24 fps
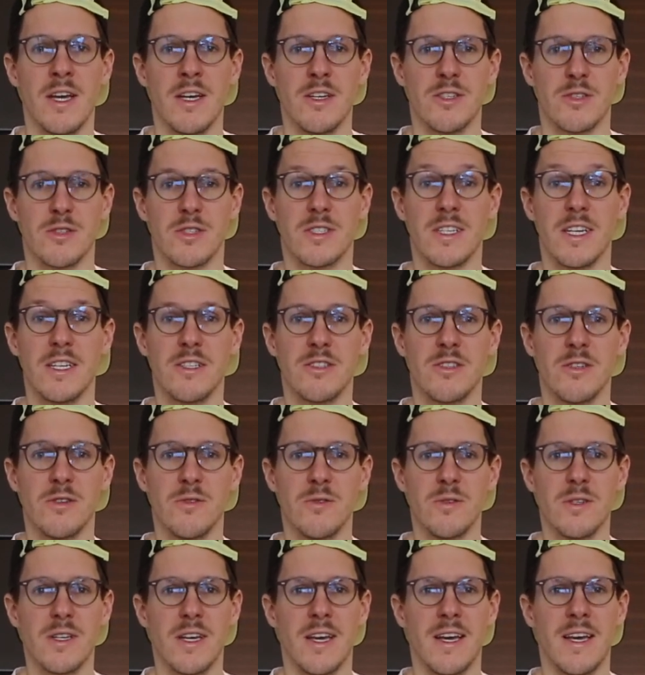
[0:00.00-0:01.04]
So stay
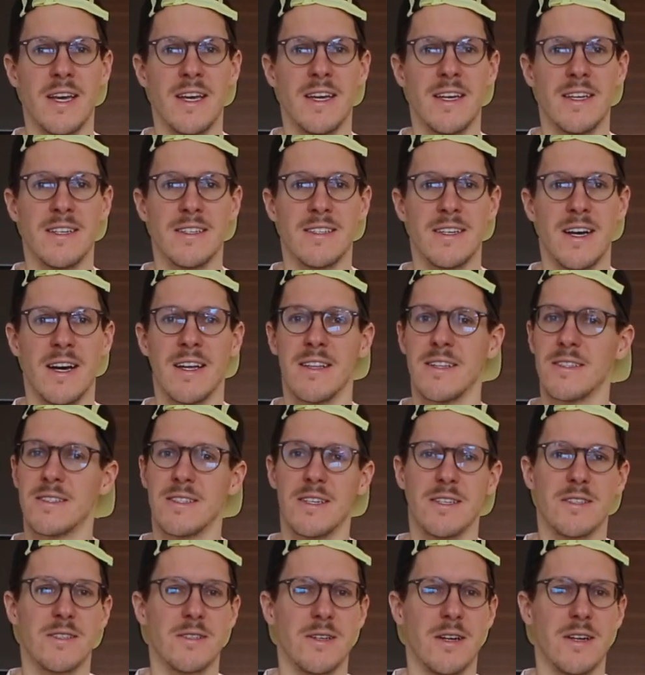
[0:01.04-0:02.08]
tuned and let's
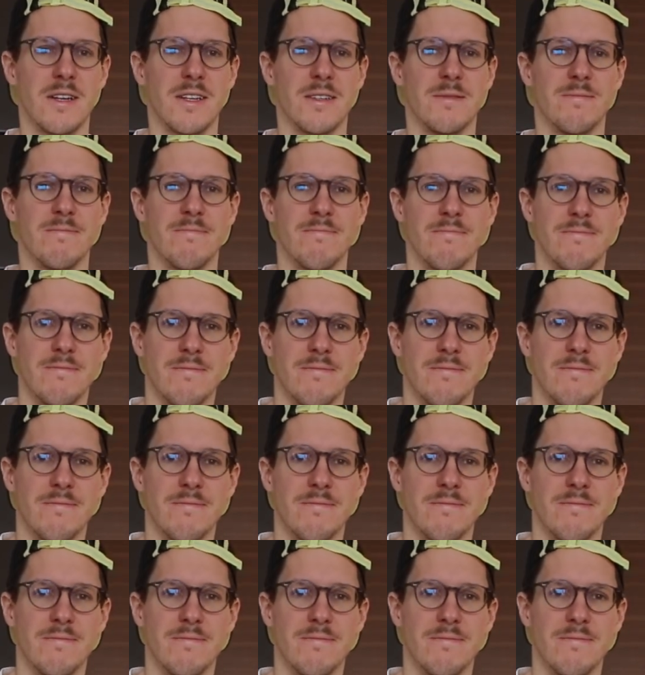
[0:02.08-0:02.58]
get started.